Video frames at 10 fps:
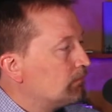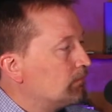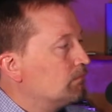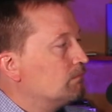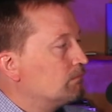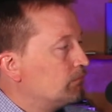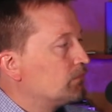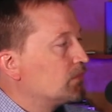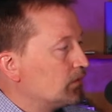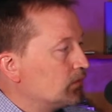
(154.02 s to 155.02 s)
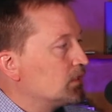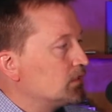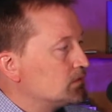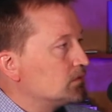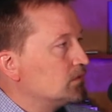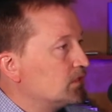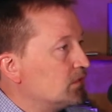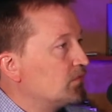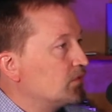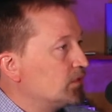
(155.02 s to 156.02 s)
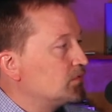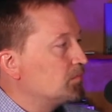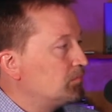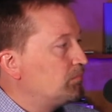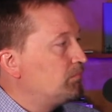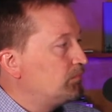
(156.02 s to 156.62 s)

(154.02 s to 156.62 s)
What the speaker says: Mm. Okay, so yeah, definitely some